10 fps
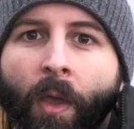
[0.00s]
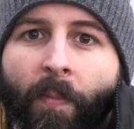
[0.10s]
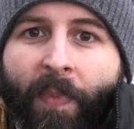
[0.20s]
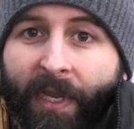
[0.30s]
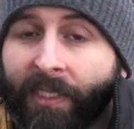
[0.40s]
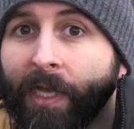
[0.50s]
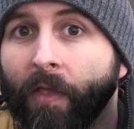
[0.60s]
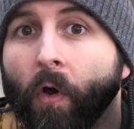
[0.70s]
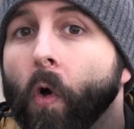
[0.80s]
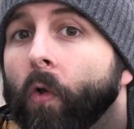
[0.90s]
Because
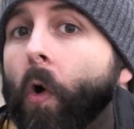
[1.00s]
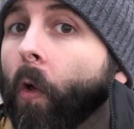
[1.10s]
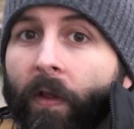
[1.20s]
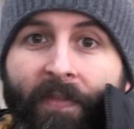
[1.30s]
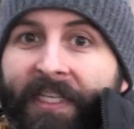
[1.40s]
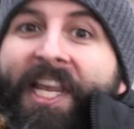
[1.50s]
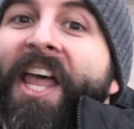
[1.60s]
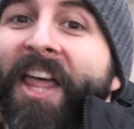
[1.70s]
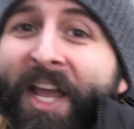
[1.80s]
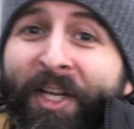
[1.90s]
the whole goal of this
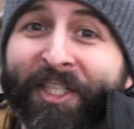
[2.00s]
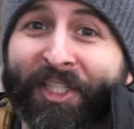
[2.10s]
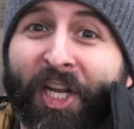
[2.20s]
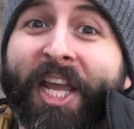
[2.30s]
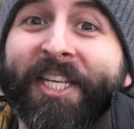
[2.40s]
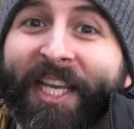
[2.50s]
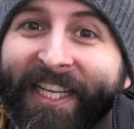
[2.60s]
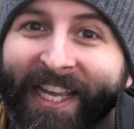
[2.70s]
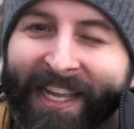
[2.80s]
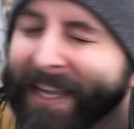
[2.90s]
shindig